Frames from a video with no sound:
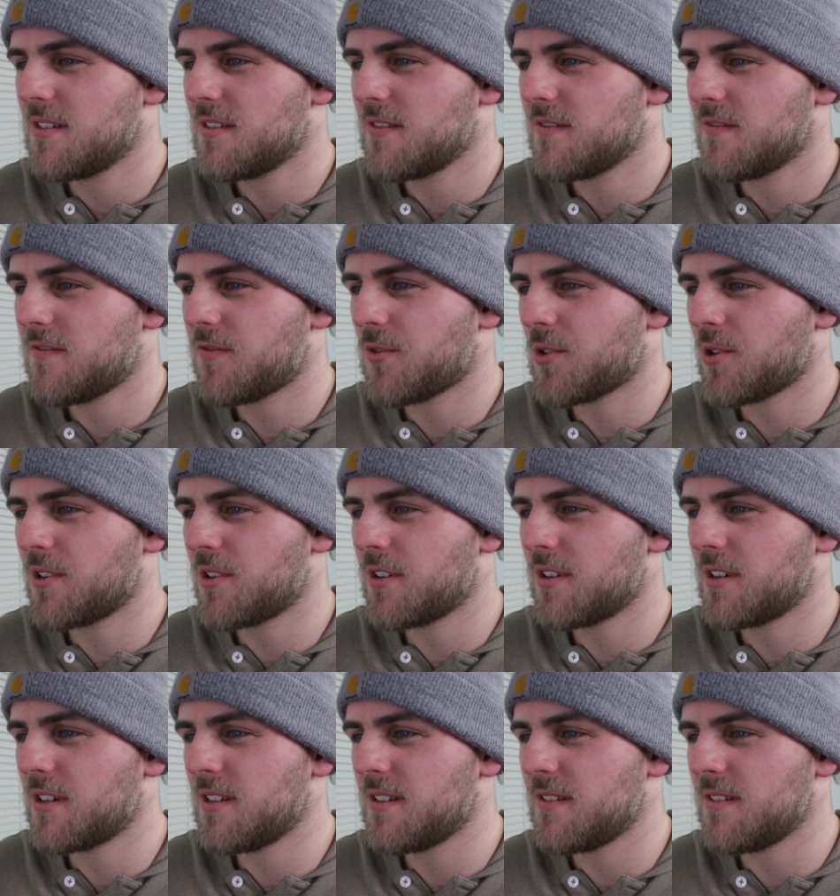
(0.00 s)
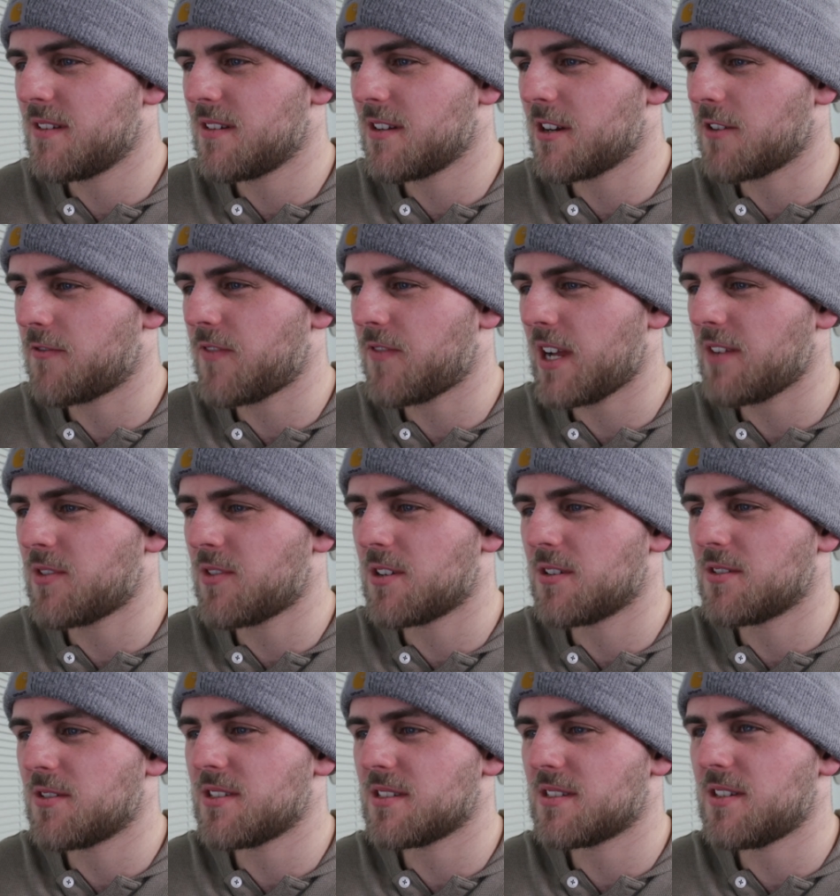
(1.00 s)

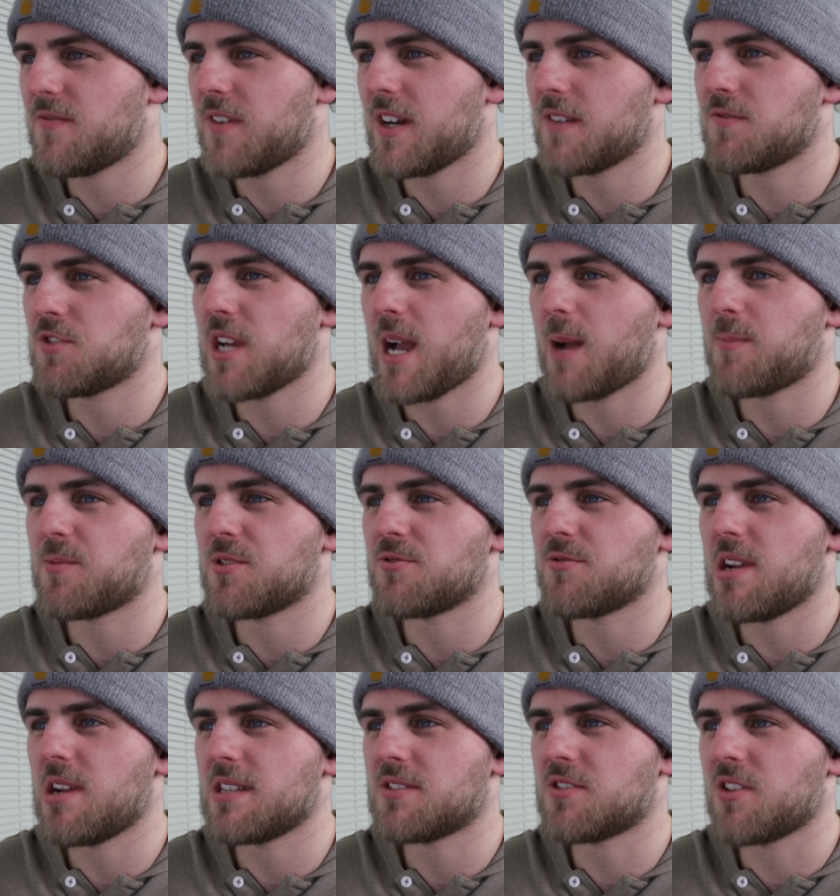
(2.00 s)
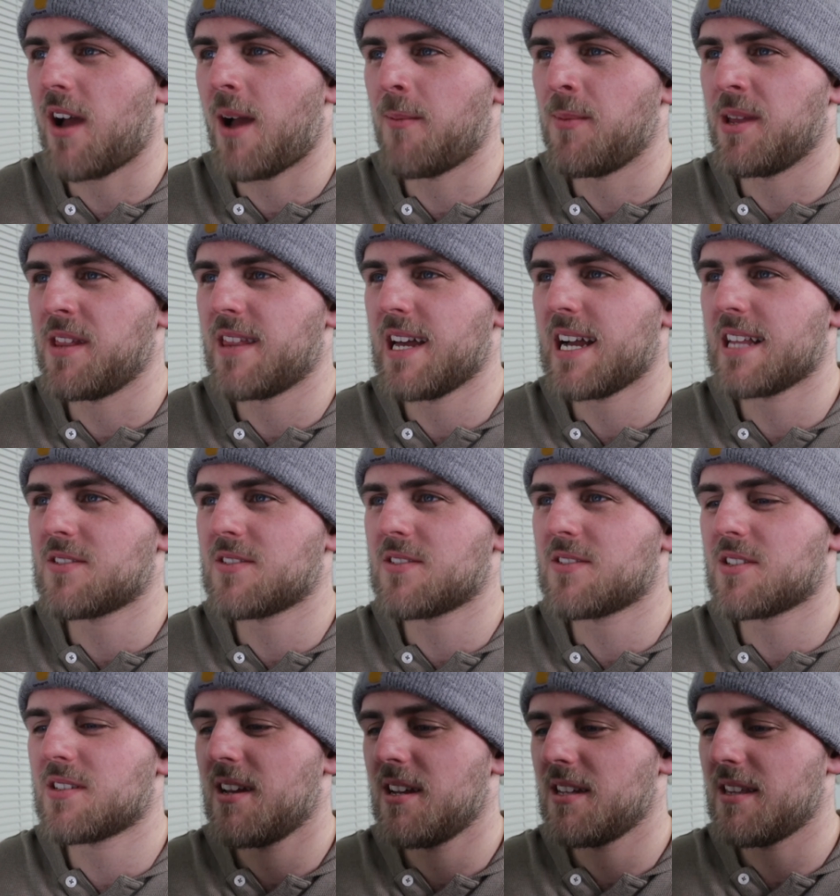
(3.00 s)
565 chapters read. So I mean that's
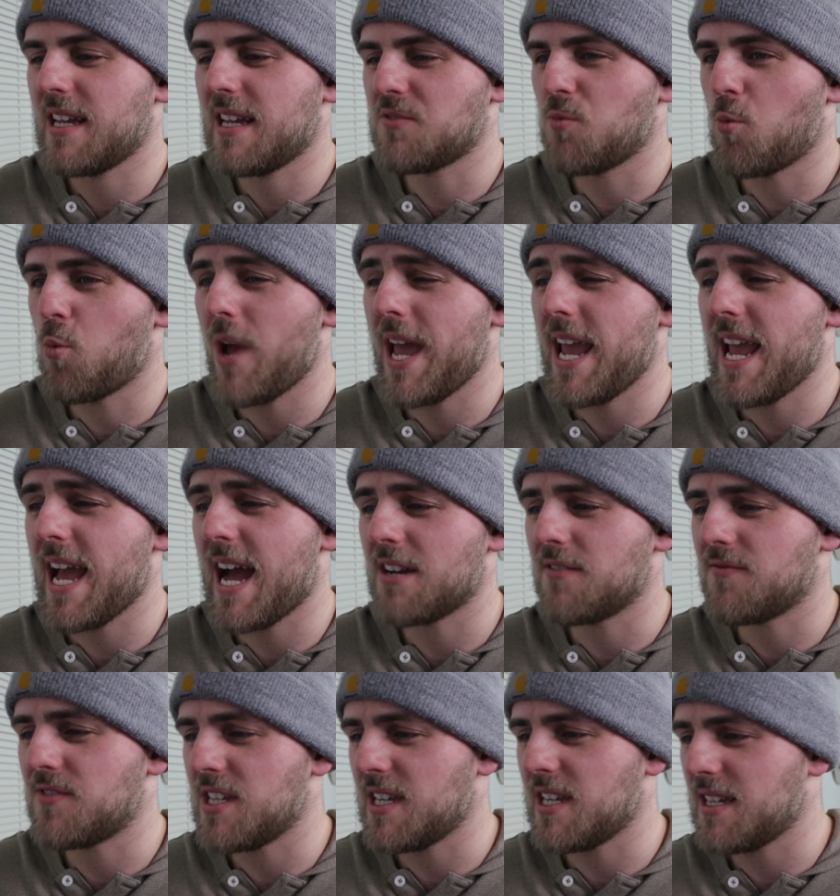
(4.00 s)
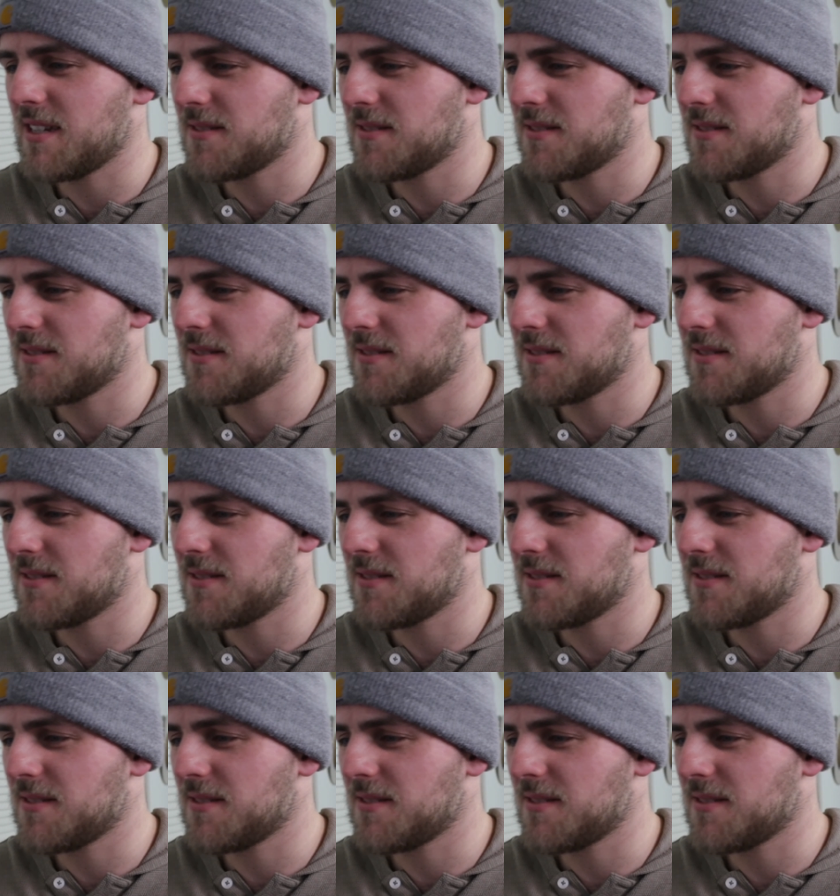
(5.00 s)
way out of date.